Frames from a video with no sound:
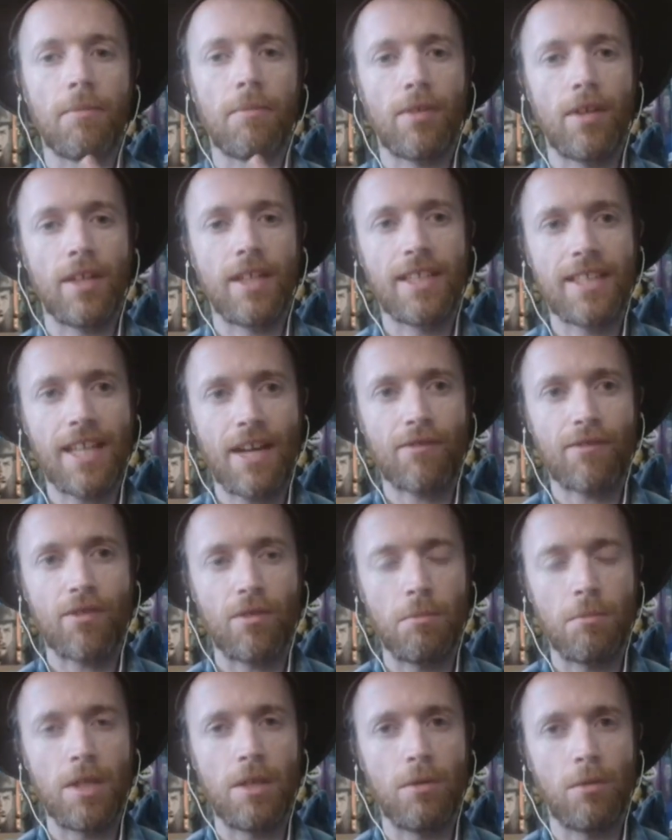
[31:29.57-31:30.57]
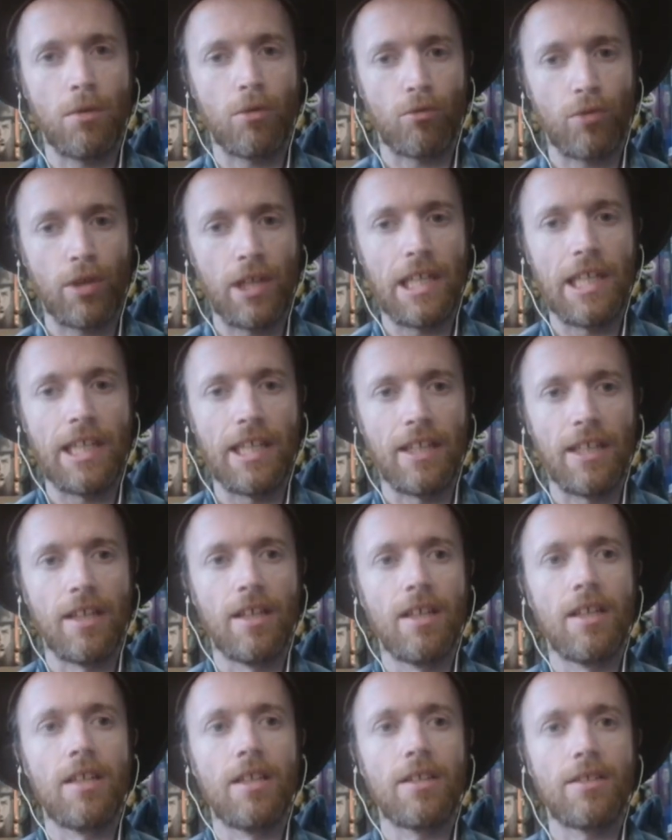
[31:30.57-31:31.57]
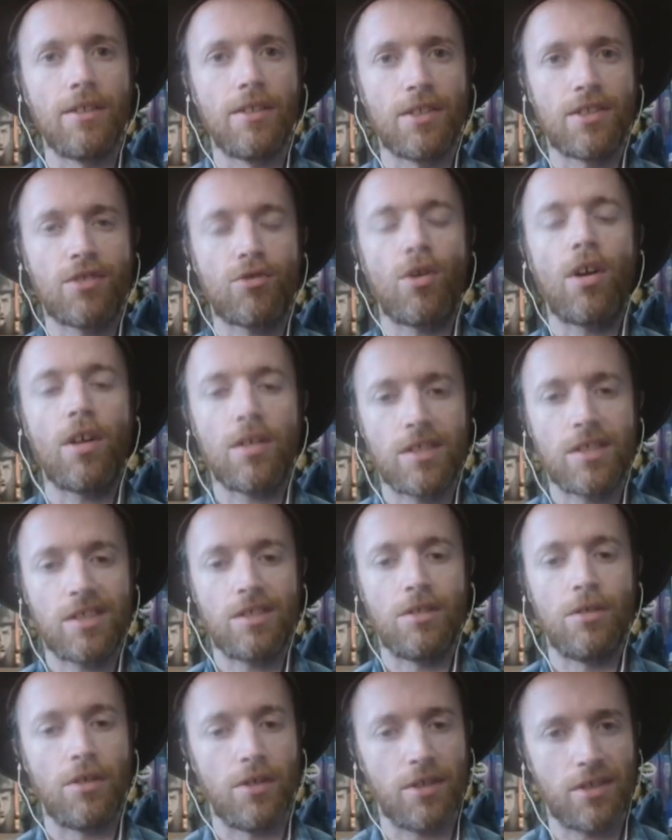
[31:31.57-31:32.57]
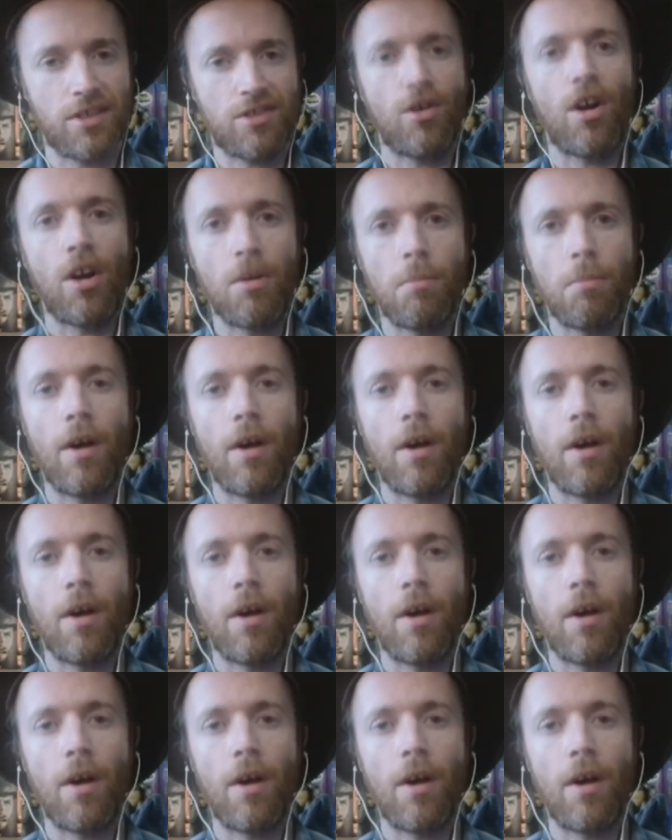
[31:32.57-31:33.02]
So I think that for me was really the strong suit and the strong